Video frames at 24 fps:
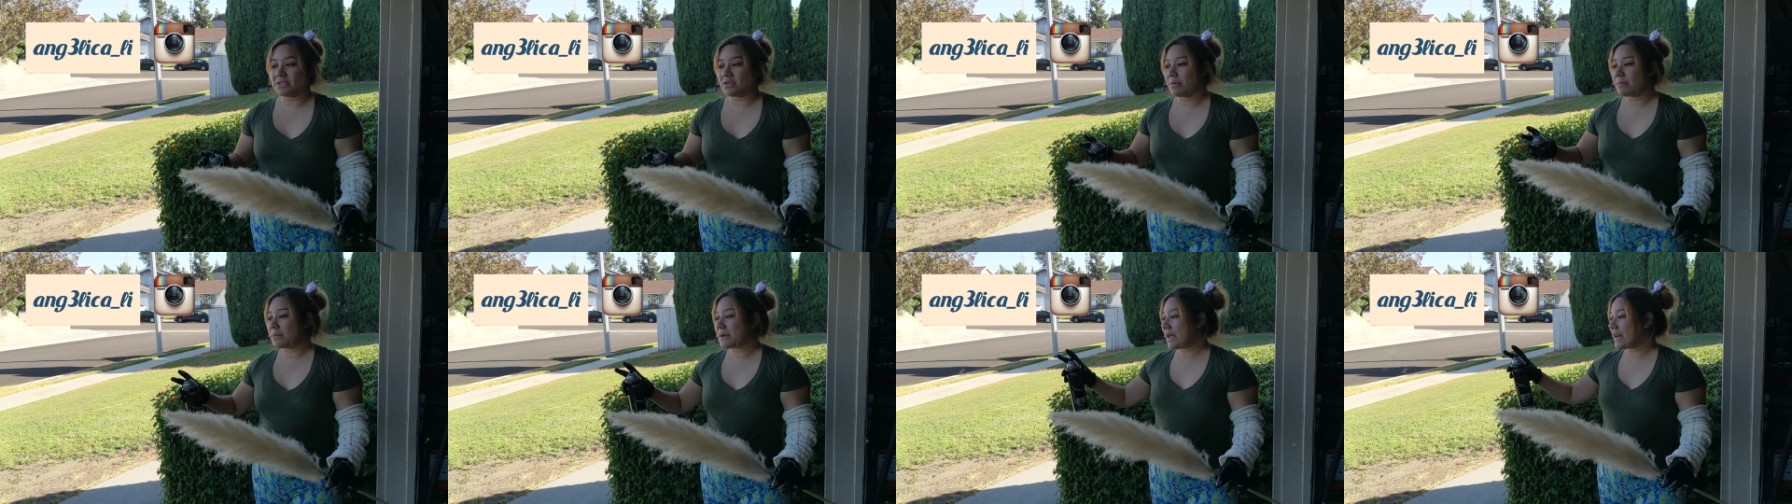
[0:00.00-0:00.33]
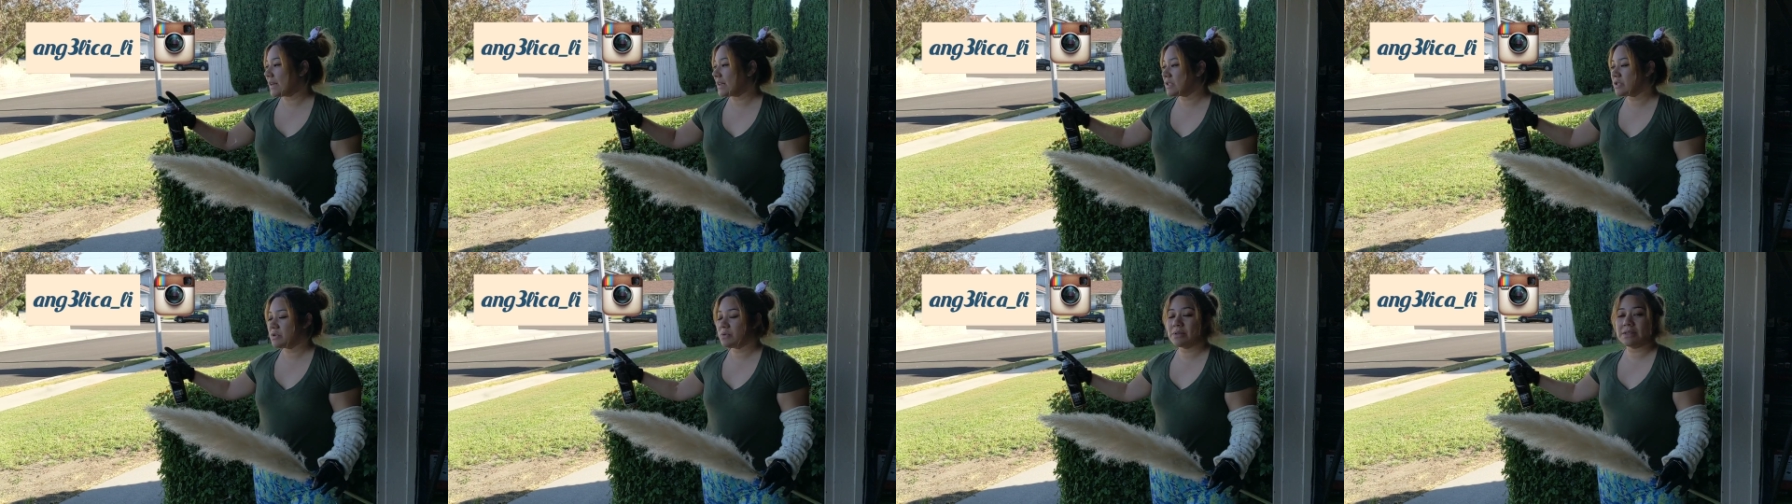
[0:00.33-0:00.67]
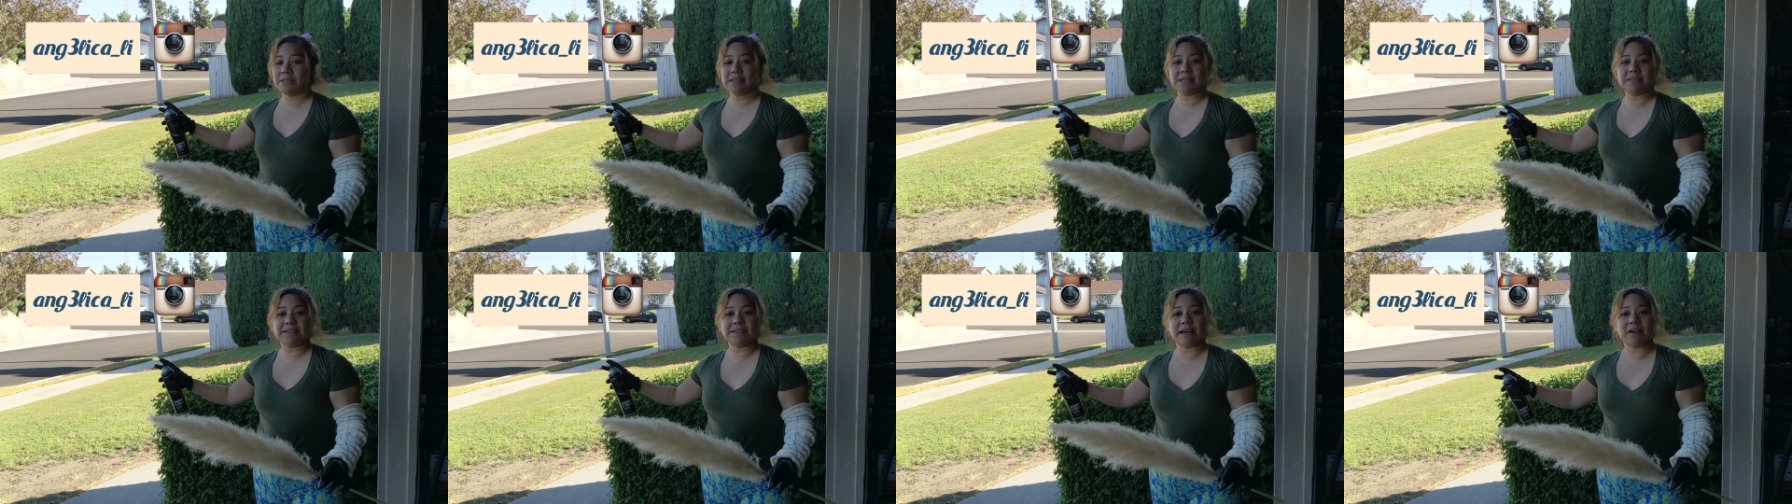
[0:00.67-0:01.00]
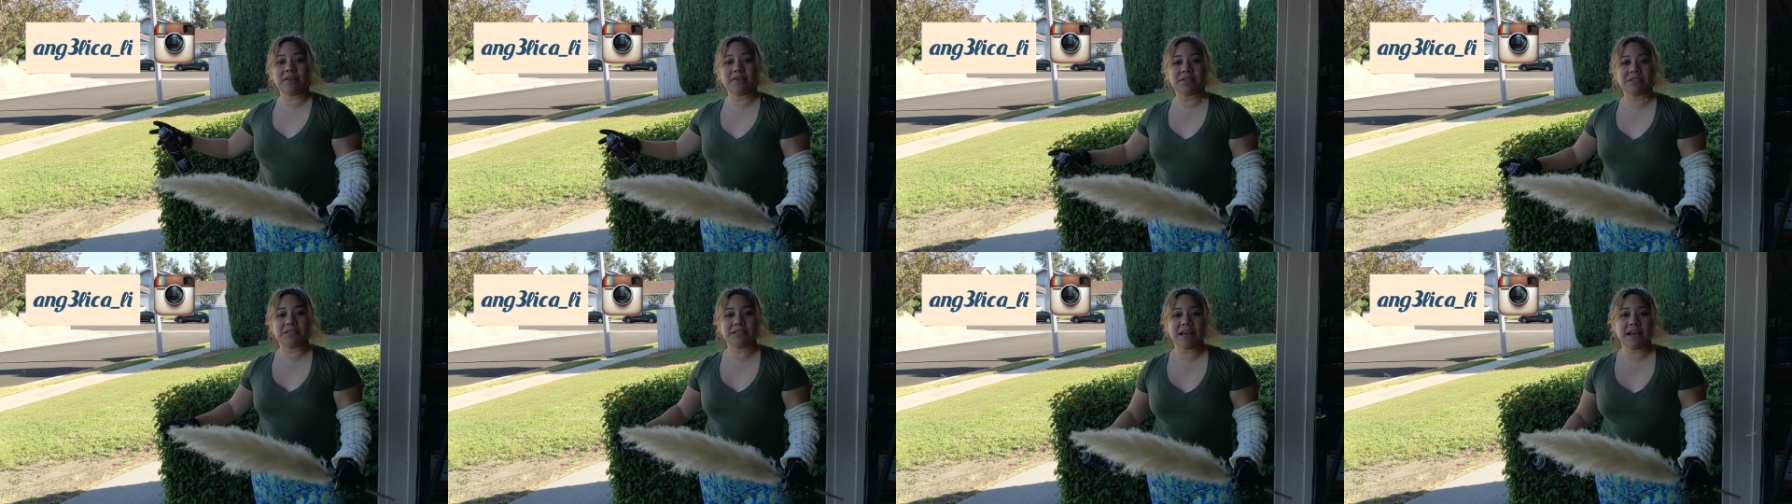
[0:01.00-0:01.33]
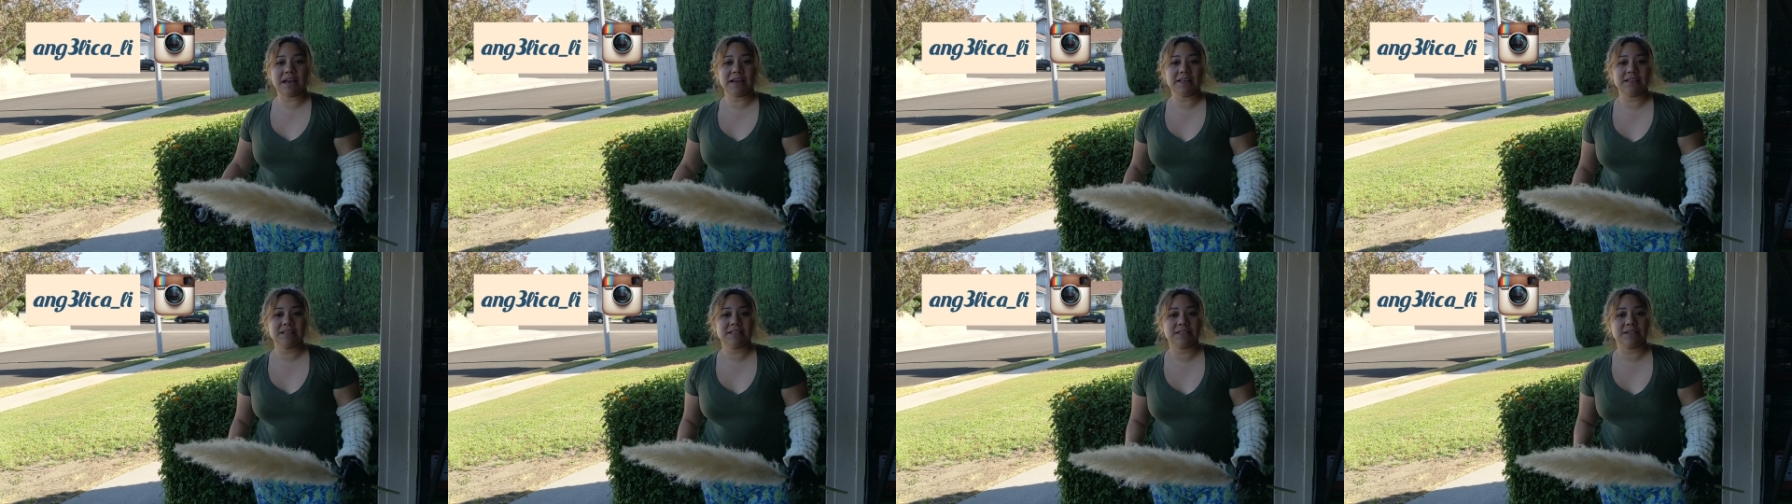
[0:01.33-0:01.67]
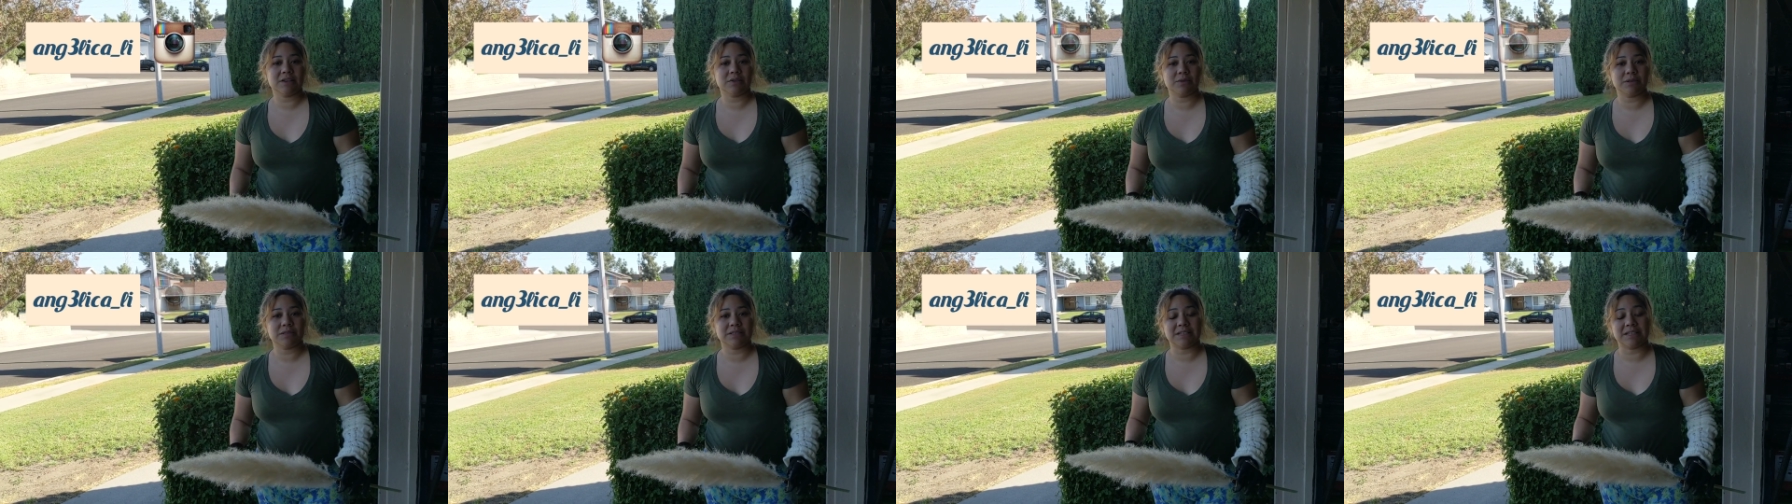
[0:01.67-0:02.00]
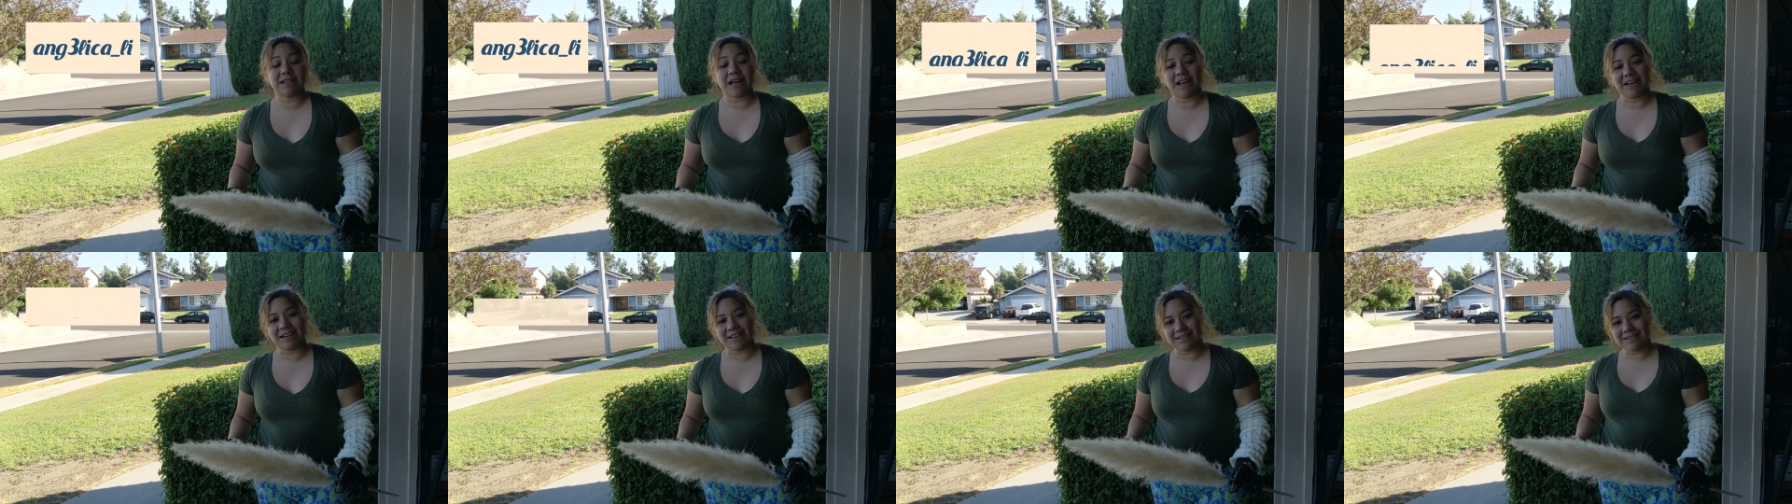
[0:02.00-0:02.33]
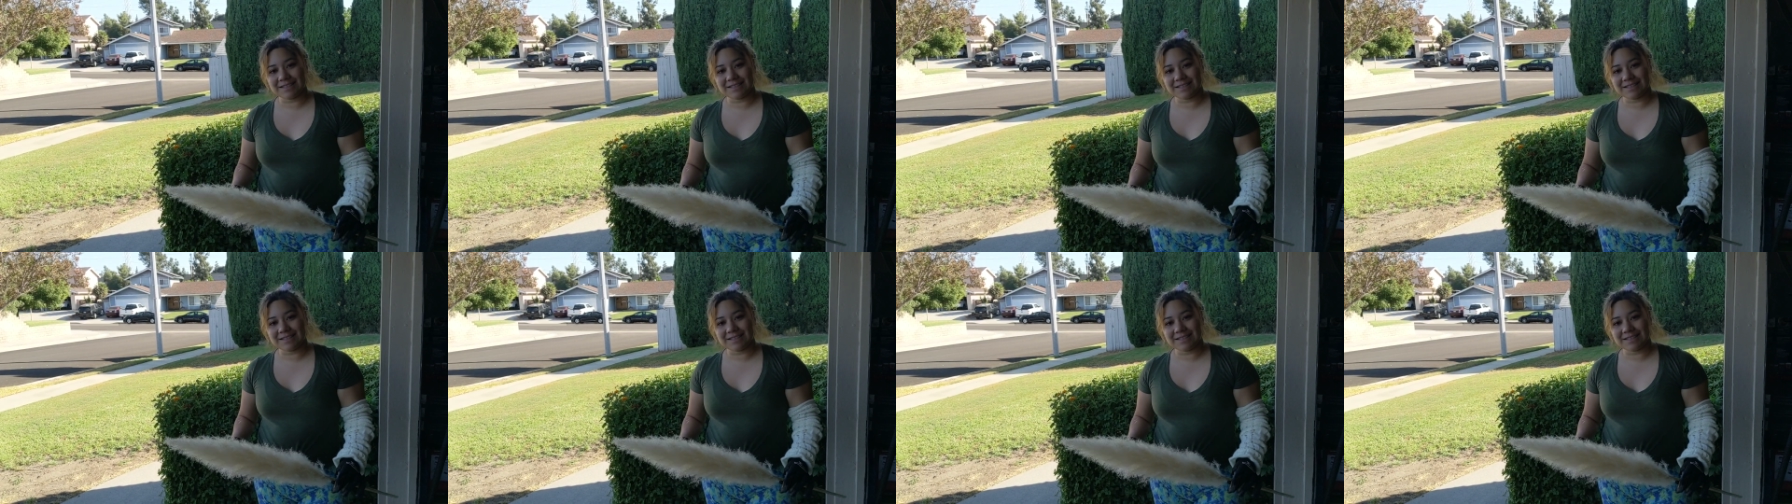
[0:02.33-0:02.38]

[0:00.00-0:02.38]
So I'm kind of doing this outside, so it's a